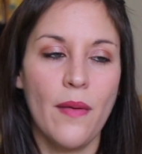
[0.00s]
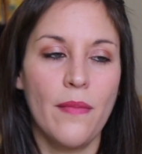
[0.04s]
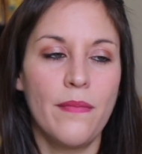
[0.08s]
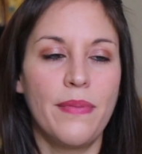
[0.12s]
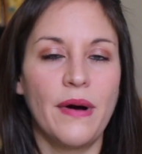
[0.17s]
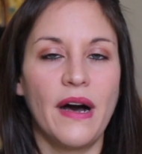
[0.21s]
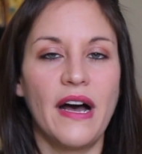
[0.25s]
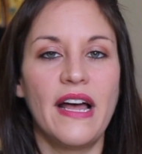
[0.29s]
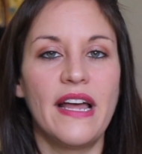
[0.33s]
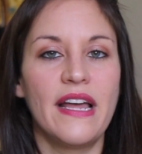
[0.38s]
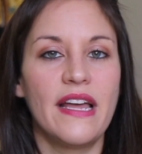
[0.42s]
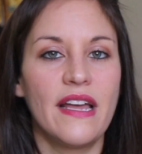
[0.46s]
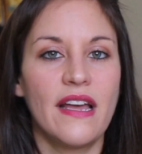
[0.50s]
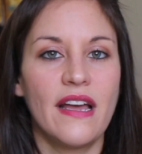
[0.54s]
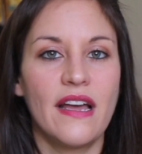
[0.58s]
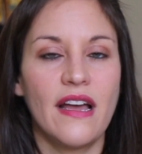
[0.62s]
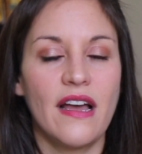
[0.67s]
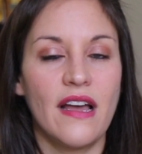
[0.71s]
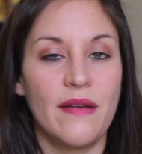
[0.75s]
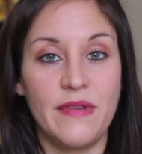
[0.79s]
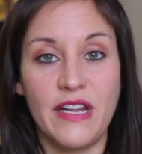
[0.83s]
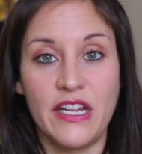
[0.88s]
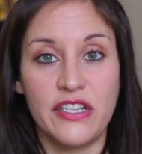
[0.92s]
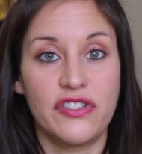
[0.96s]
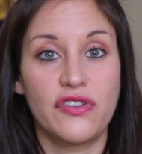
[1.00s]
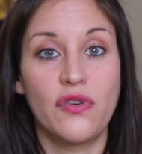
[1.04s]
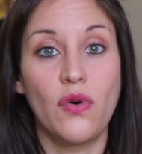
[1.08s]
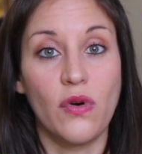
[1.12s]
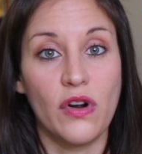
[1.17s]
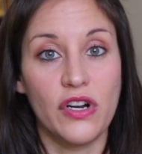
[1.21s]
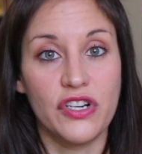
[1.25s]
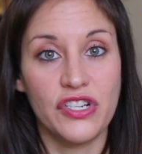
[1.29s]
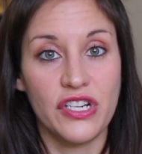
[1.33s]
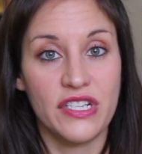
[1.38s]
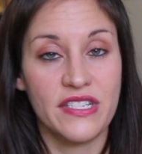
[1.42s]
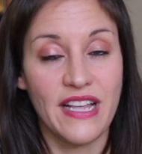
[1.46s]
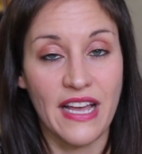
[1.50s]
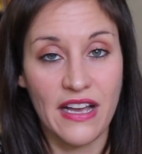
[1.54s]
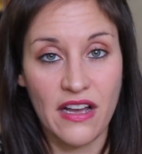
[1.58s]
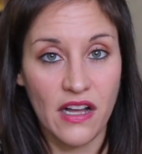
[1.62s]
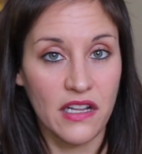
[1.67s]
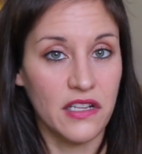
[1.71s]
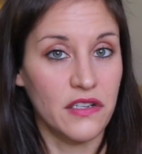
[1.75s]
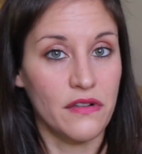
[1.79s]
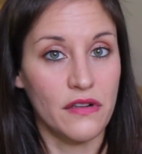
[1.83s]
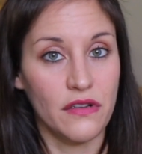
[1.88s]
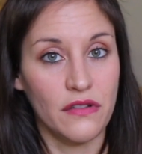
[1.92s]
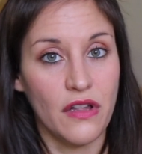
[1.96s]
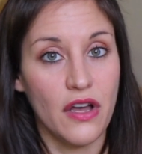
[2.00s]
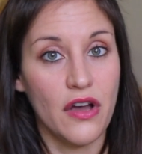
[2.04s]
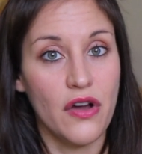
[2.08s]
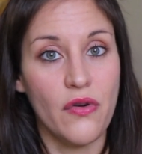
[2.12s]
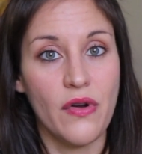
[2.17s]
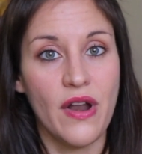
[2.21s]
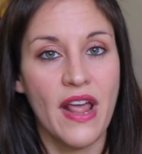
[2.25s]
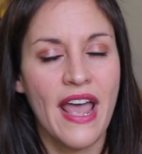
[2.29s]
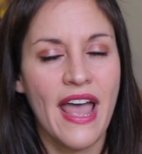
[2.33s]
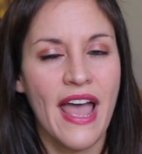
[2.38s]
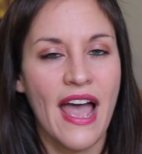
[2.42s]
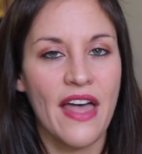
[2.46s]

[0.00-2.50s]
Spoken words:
but I mean, it's gorgeous, that color alone.